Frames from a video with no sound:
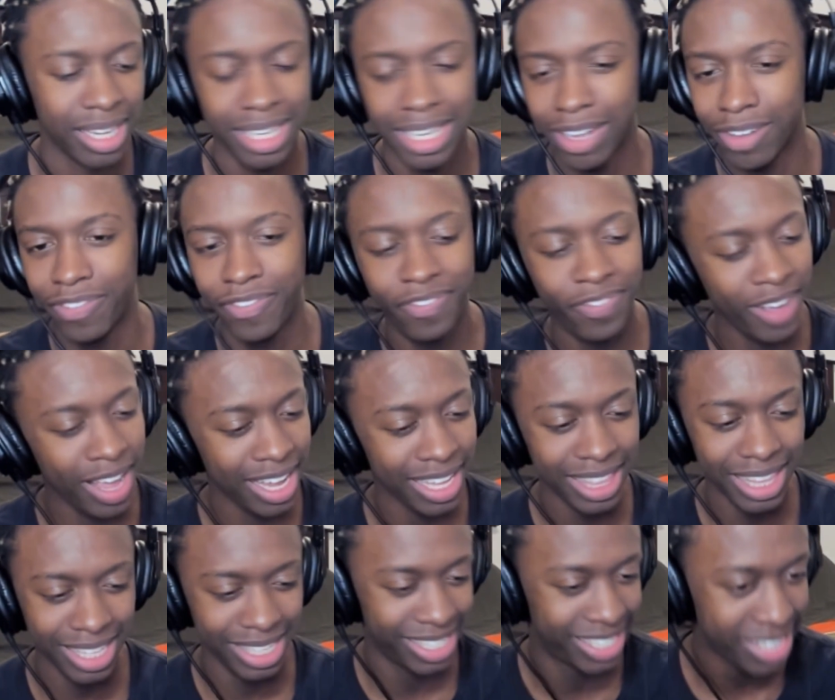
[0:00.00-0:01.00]
The fuck?
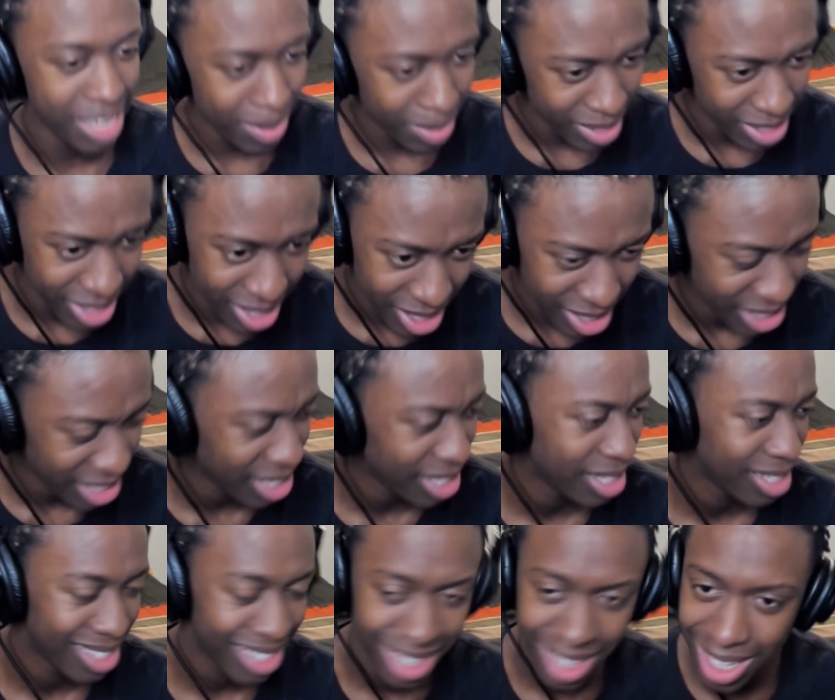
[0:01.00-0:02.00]
The
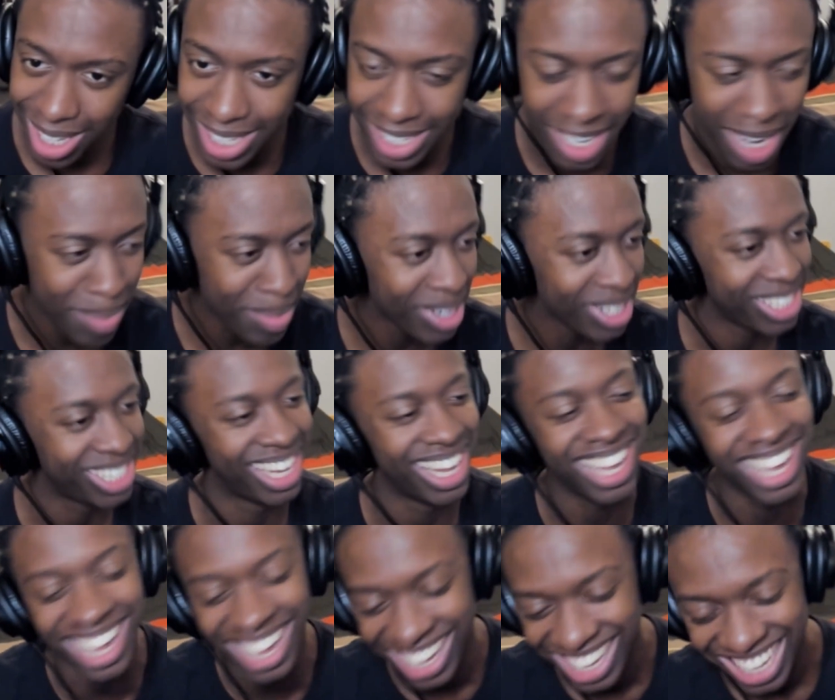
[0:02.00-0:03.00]
Summrs?
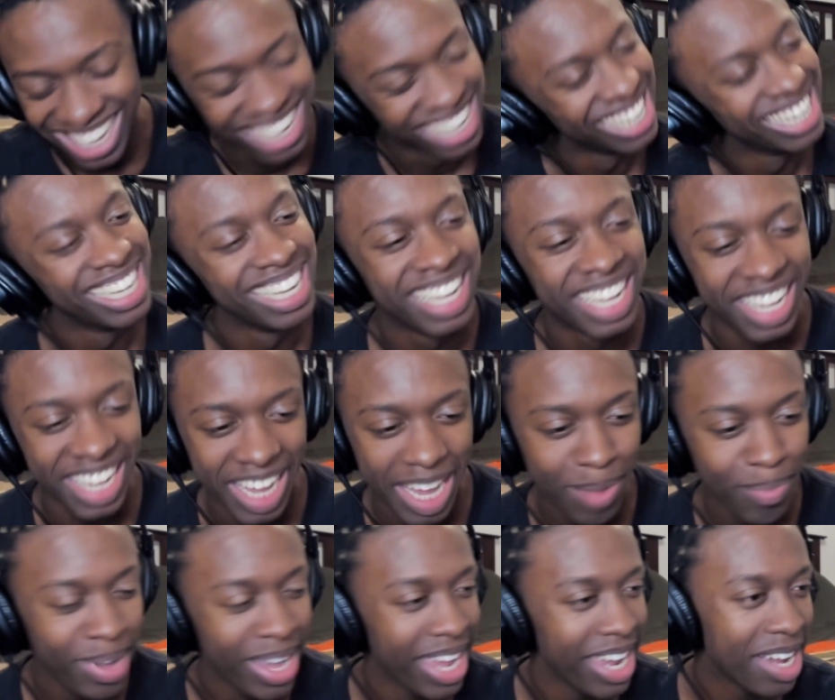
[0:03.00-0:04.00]

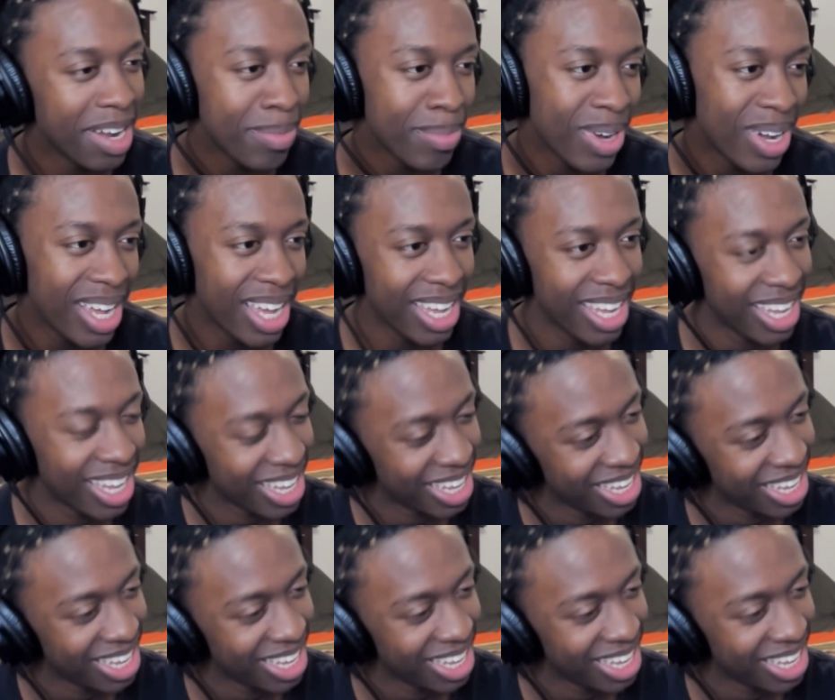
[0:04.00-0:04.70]
And be a young boy?